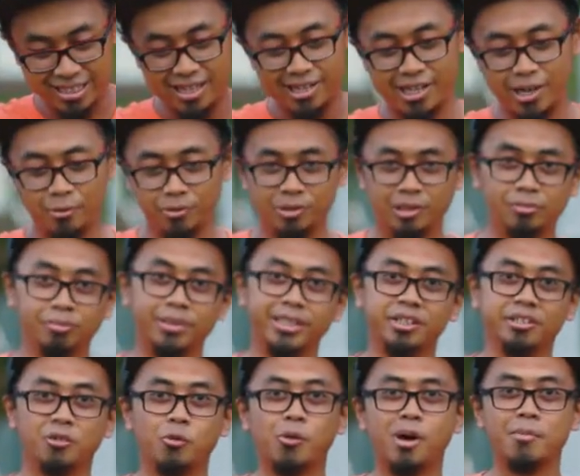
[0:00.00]
There will be
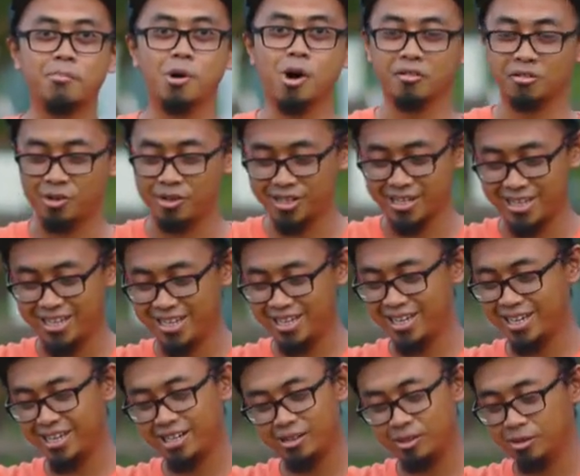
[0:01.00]
a square box on the
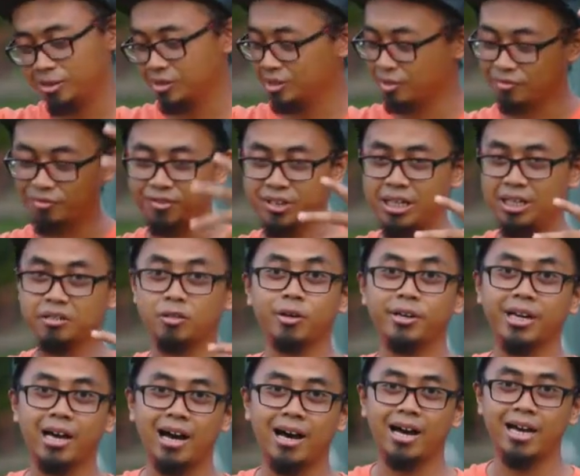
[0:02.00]
head, the face or
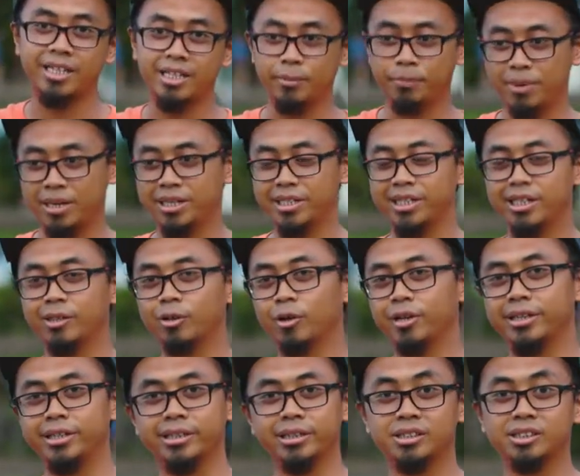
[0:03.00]
the eye, depending
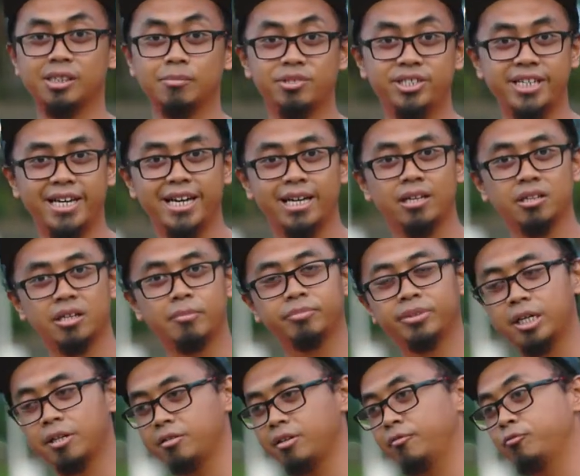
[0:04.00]
on the subject.
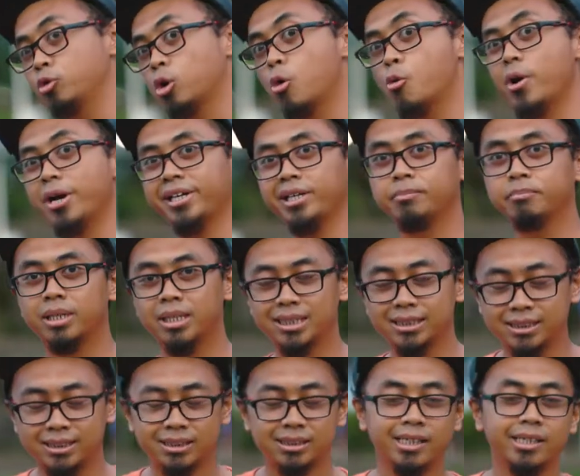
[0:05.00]
Sometimes if you are wearing
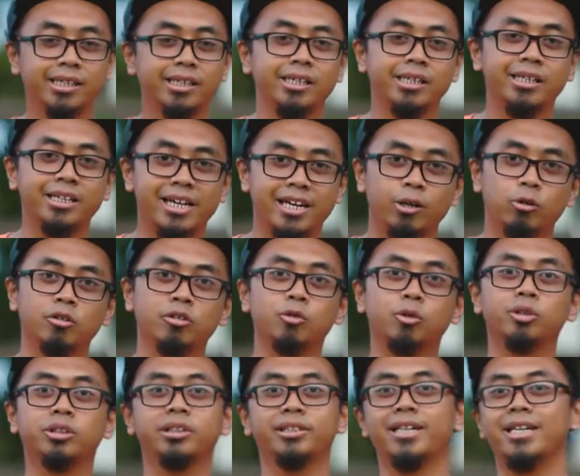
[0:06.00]
mask, it can
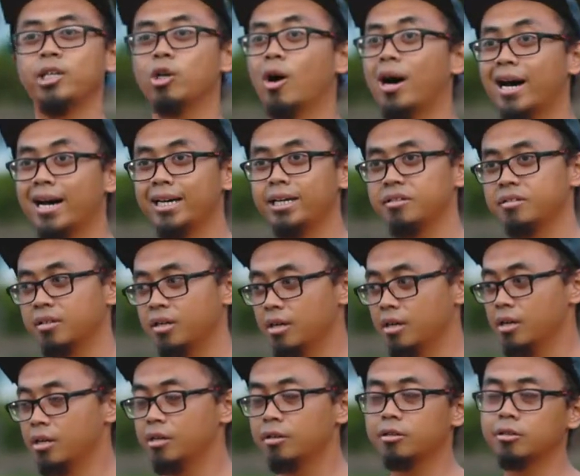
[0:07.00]
also track your eyes.
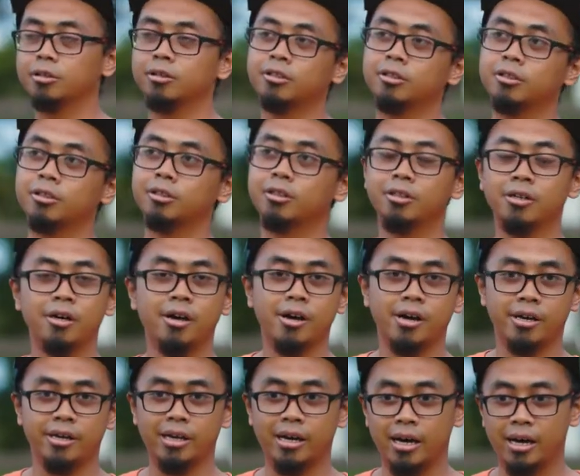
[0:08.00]
So
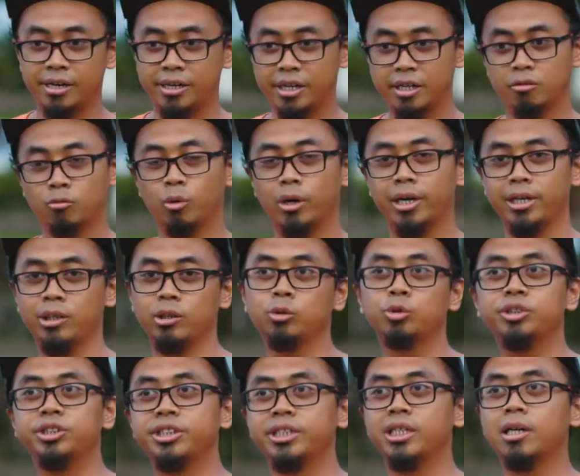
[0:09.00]
yeah, that's one
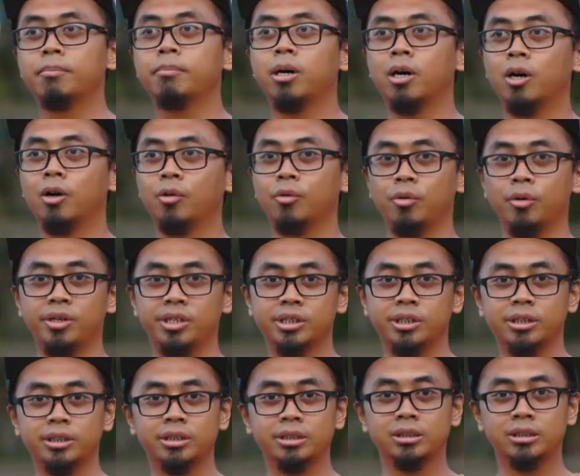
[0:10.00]
good thing about
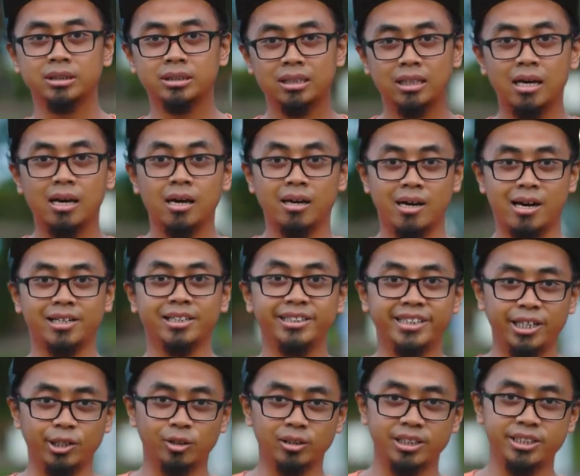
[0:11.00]
the current
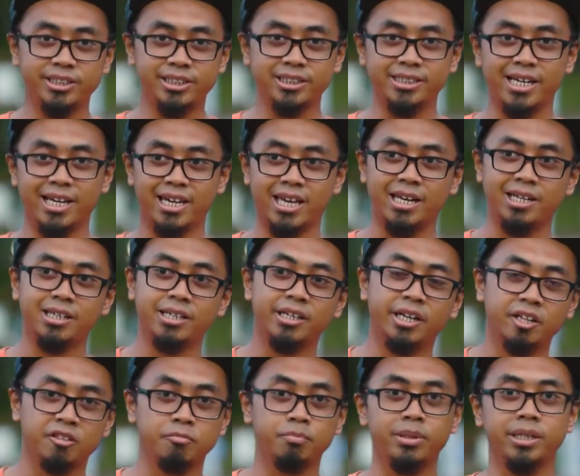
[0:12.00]
technology that Canon
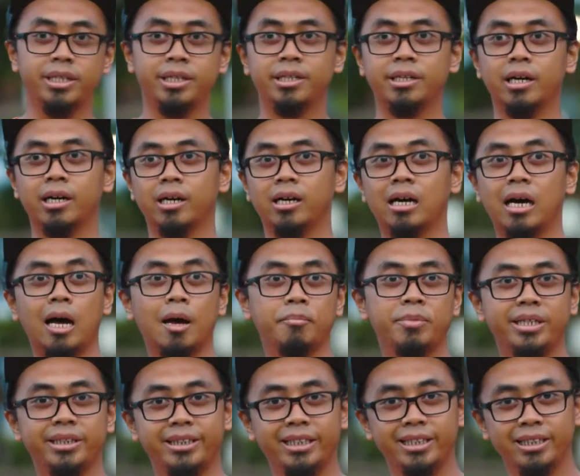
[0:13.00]
has been
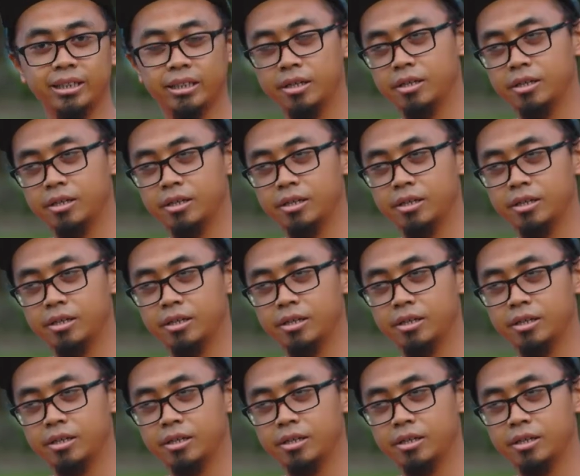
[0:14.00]
updating.